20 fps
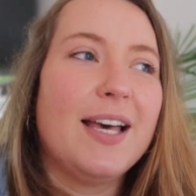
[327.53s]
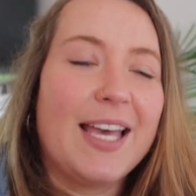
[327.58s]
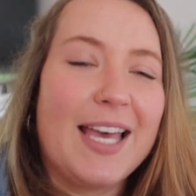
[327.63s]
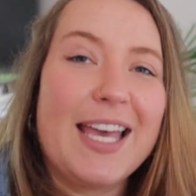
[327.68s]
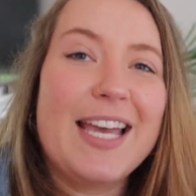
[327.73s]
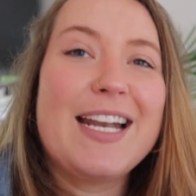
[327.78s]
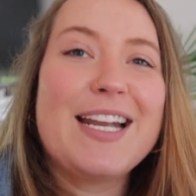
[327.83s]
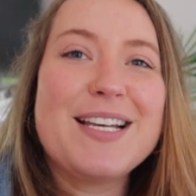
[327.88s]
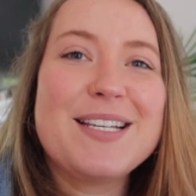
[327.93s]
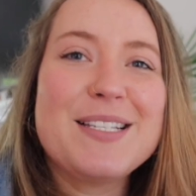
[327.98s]

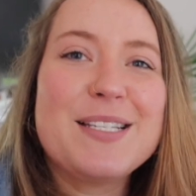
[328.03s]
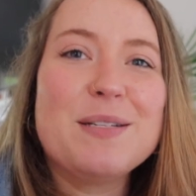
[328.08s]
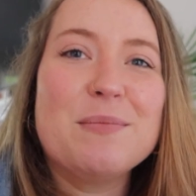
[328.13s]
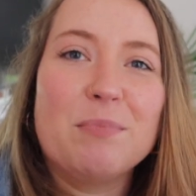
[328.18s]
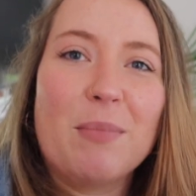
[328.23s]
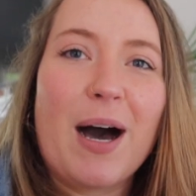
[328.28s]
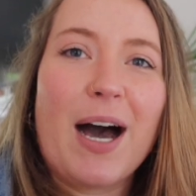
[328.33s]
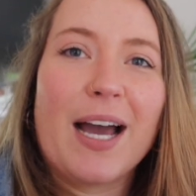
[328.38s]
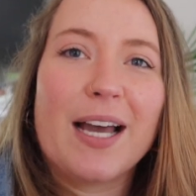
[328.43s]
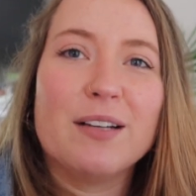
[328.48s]
It is
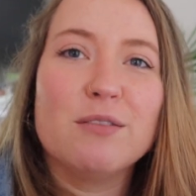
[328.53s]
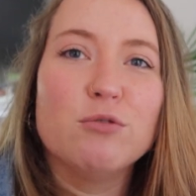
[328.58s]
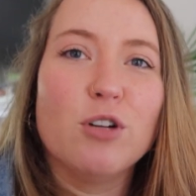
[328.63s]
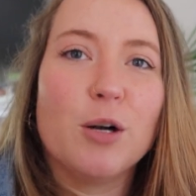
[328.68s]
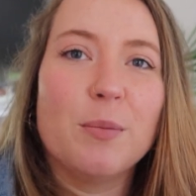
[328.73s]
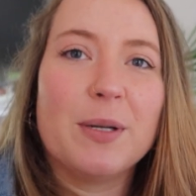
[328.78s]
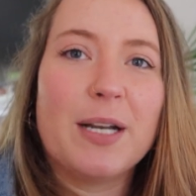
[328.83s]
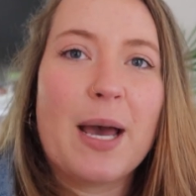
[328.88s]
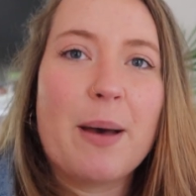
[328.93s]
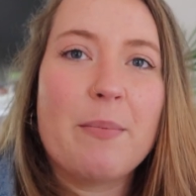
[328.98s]
my
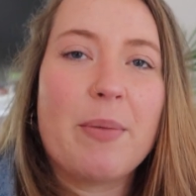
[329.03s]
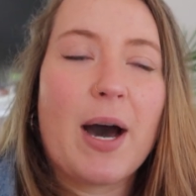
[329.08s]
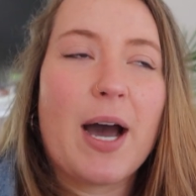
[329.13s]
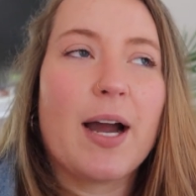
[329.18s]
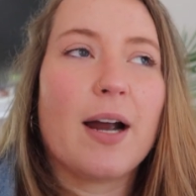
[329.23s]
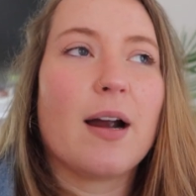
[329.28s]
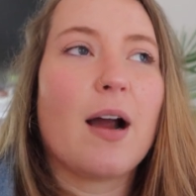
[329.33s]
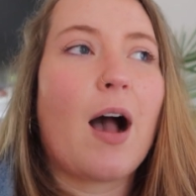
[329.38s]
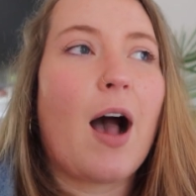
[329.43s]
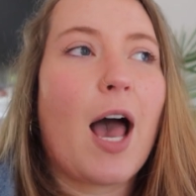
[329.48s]
Roman
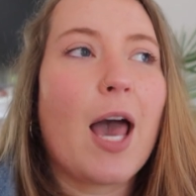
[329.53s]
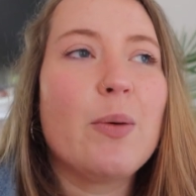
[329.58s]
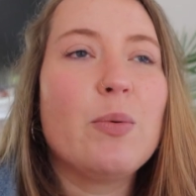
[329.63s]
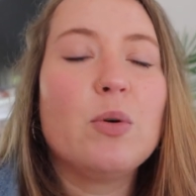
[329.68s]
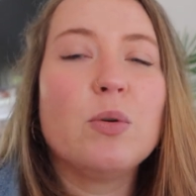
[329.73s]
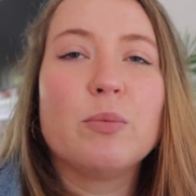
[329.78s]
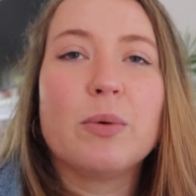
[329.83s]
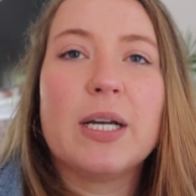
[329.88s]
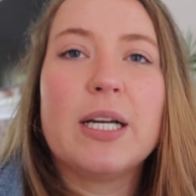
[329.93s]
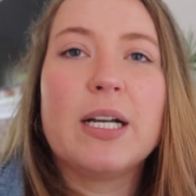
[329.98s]
Empire. I
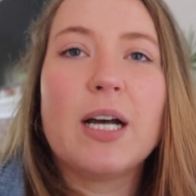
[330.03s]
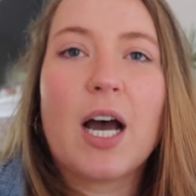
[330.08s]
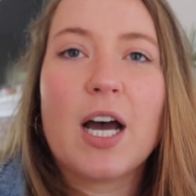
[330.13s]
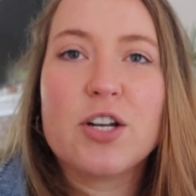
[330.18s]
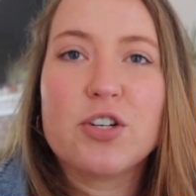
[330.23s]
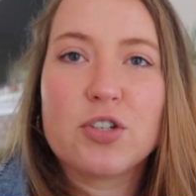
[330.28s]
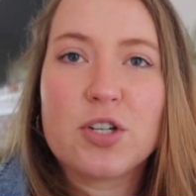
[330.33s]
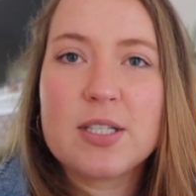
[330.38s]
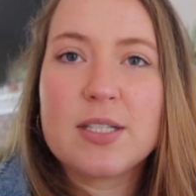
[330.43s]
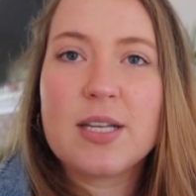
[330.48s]
will read
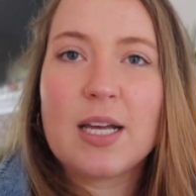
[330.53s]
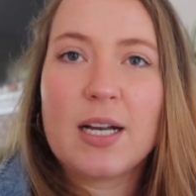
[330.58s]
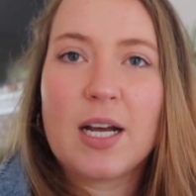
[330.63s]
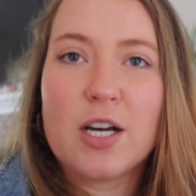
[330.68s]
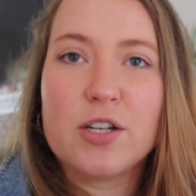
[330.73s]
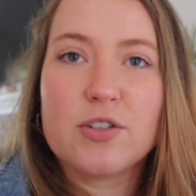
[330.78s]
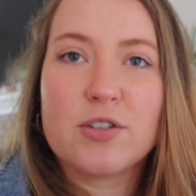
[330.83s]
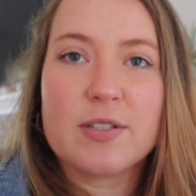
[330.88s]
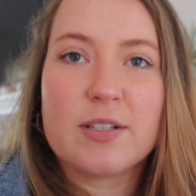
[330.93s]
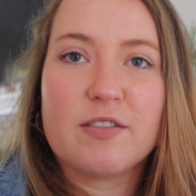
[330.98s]
hundreds and
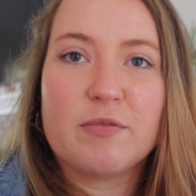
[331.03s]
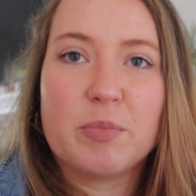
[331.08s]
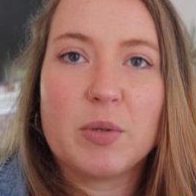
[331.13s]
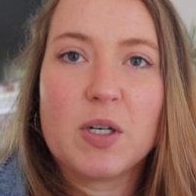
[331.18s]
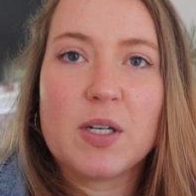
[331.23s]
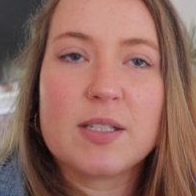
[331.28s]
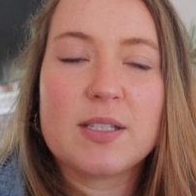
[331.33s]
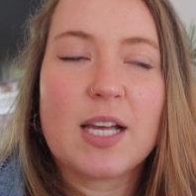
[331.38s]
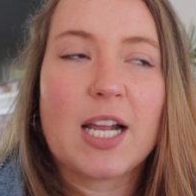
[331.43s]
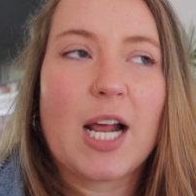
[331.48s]
hundreds of
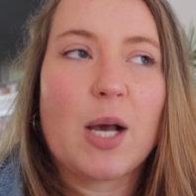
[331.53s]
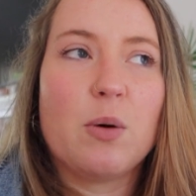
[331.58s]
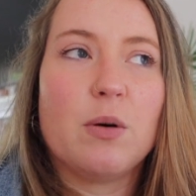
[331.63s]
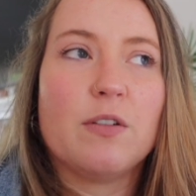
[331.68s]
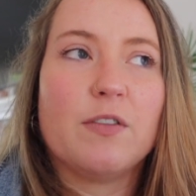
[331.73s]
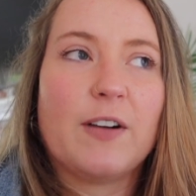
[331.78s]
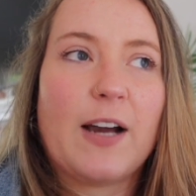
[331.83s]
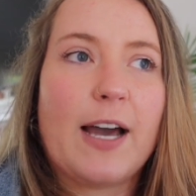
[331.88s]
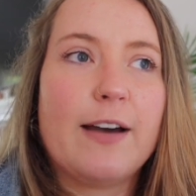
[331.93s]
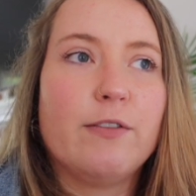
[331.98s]
books and I will
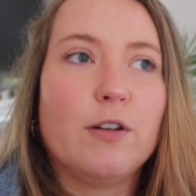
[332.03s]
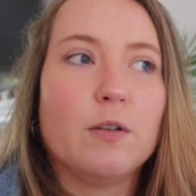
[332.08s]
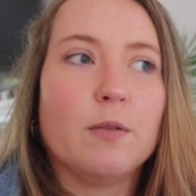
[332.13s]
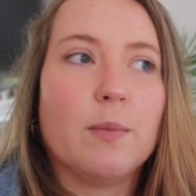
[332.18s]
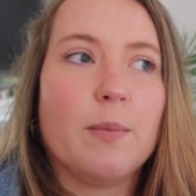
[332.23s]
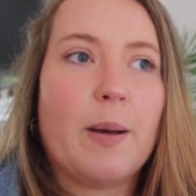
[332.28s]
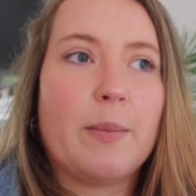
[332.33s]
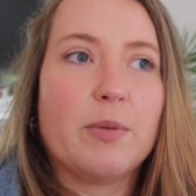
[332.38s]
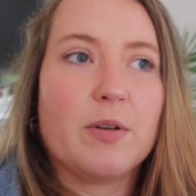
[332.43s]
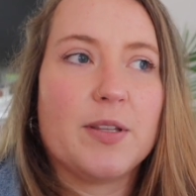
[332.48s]
forever
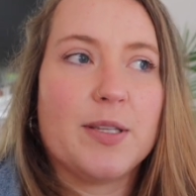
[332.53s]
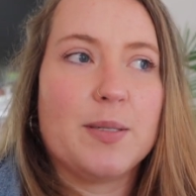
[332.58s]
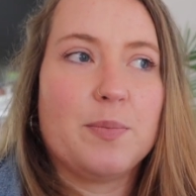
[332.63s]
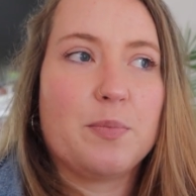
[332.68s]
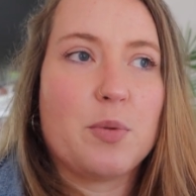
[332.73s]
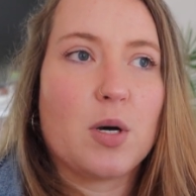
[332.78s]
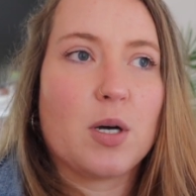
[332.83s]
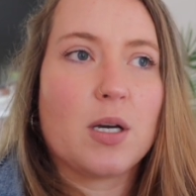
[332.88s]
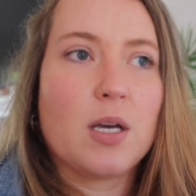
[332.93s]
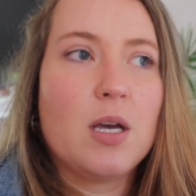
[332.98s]
remember this
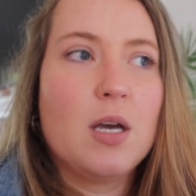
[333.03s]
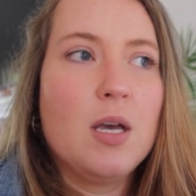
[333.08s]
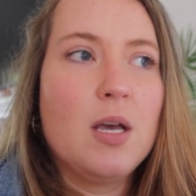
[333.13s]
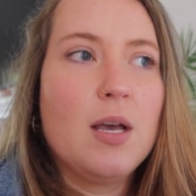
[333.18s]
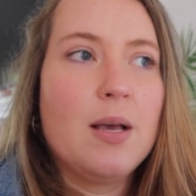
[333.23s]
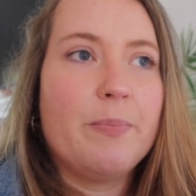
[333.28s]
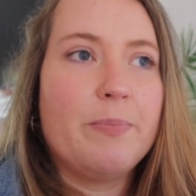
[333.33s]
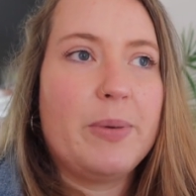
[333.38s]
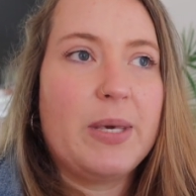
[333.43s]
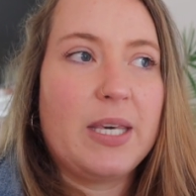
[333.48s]
book
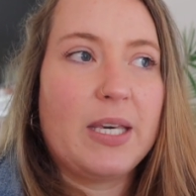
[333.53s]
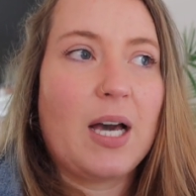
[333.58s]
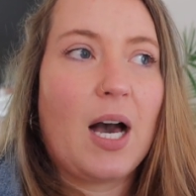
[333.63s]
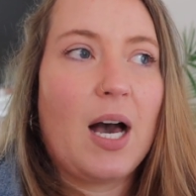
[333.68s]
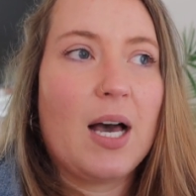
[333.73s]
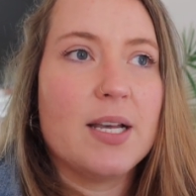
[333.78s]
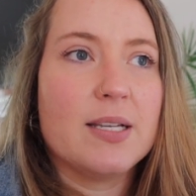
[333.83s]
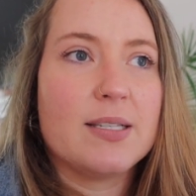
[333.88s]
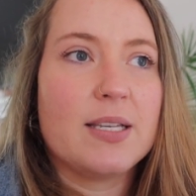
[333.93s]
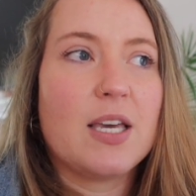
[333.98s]

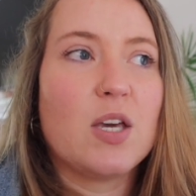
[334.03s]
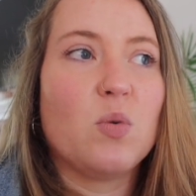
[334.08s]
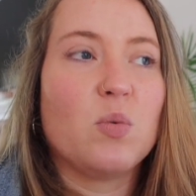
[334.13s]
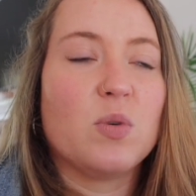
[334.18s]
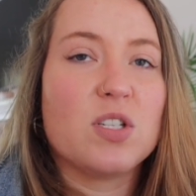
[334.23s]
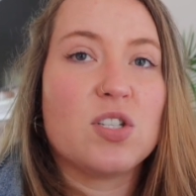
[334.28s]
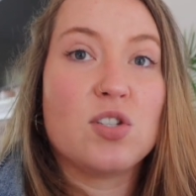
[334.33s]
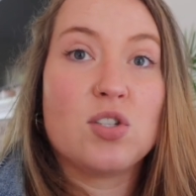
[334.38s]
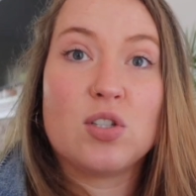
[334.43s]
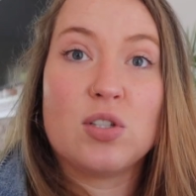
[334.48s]
because it
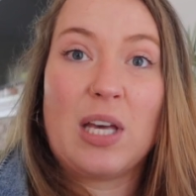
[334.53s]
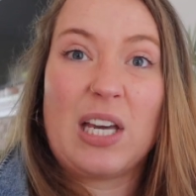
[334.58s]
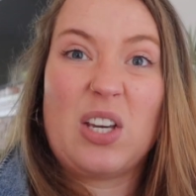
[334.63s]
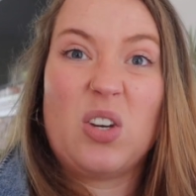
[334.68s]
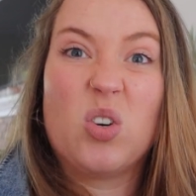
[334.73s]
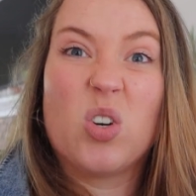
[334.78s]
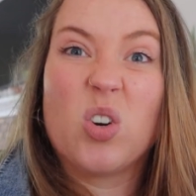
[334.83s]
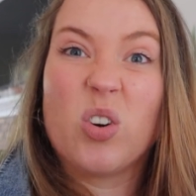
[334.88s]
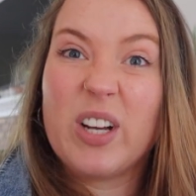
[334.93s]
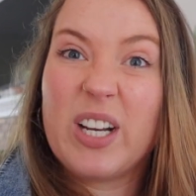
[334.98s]
was like,
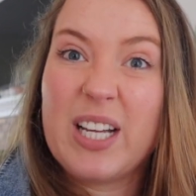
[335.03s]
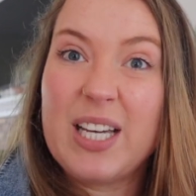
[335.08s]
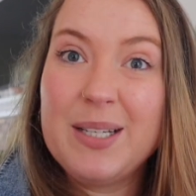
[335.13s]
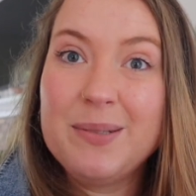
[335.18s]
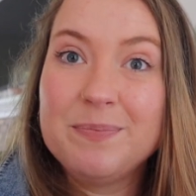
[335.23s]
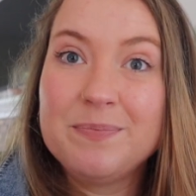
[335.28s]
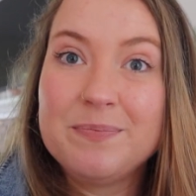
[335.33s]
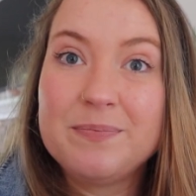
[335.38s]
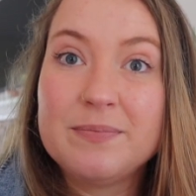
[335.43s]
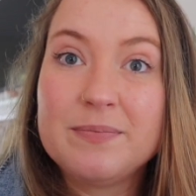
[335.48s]

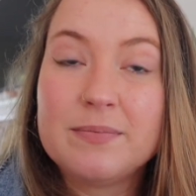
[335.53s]
gritty,